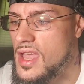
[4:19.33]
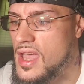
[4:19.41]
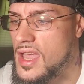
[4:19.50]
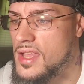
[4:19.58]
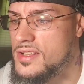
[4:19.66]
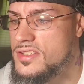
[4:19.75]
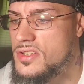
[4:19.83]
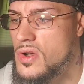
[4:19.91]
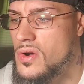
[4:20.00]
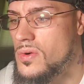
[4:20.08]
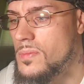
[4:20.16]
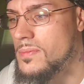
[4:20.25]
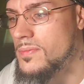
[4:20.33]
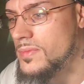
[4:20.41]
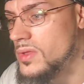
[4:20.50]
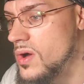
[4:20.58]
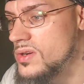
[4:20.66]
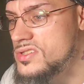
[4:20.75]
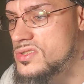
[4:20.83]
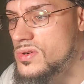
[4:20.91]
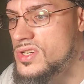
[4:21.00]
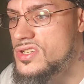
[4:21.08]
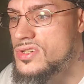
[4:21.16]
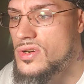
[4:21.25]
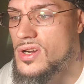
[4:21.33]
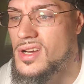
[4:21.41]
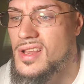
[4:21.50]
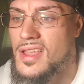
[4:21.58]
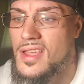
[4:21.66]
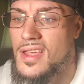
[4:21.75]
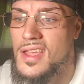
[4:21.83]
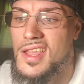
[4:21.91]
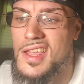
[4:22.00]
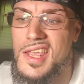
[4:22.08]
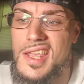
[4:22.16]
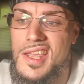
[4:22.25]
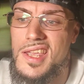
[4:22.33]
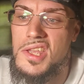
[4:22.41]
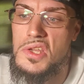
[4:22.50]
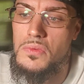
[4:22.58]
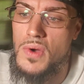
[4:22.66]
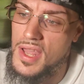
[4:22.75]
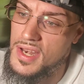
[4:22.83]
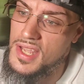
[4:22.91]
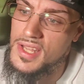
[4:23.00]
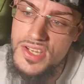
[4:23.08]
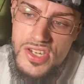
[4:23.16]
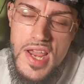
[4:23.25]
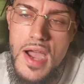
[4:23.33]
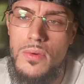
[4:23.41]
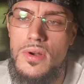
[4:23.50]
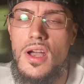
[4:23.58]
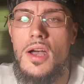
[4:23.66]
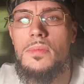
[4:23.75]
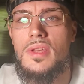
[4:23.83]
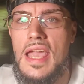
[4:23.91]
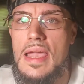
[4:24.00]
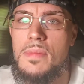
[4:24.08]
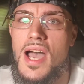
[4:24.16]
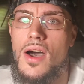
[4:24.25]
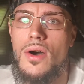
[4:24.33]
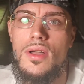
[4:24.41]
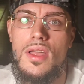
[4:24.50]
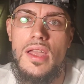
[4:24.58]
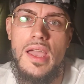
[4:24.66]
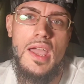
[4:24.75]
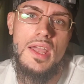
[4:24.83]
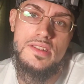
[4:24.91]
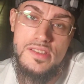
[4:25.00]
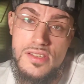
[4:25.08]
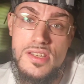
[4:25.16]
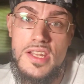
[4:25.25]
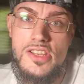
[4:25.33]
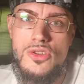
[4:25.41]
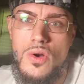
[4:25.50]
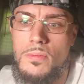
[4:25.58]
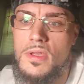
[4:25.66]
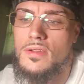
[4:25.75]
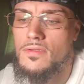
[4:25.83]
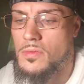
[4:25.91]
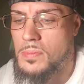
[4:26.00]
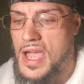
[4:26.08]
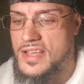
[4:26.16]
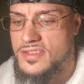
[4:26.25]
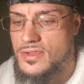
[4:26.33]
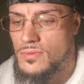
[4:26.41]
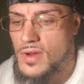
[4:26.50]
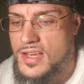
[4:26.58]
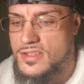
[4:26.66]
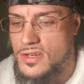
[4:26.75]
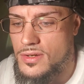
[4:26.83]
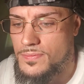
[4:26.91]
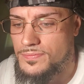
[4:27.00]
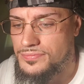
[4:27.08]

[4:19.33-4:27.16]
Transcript: And so, long story short, he went in, showered up, came out, and snitched on me for passing the razor.